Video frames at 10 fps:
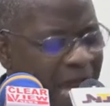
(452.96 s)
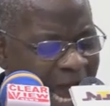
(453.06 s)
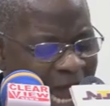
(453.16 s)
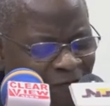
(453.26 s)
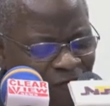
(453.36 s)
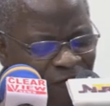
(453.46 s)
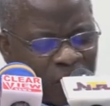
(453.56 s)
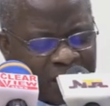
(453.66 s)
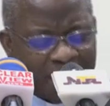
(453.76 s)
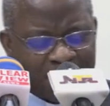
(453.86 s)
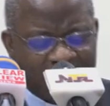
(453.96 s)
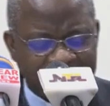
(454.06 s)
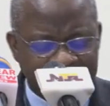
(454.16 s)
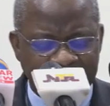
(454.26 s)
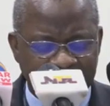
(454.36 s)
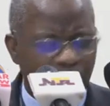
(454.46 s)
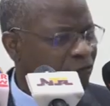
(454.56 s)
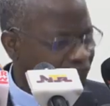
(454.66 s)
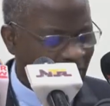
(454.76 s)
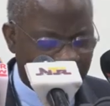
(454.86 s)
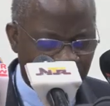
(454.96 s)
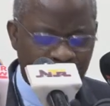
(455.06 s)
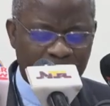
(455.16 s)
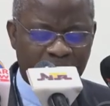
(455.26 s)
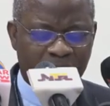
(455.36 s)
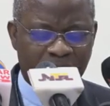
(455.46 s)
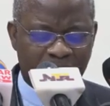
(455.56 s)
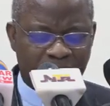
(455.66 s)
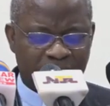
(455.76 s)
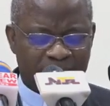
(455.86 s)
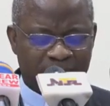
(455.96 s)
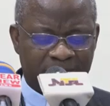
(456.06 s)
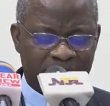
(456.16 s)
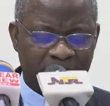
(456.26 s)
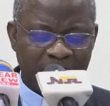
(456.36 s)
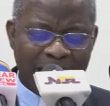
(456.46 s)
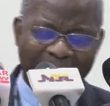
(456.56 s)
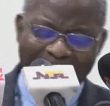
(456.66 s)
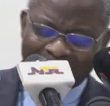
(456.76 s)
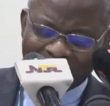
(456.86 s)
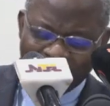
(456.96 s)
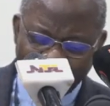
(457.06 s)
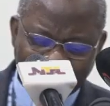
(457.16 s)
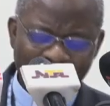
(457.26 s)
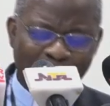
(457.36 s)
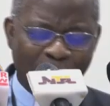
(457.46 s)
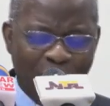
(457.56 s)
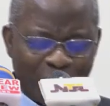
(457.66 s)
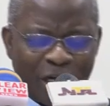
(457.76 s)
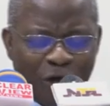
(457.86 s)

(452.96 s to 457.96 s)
and fundamentally on values, and not on the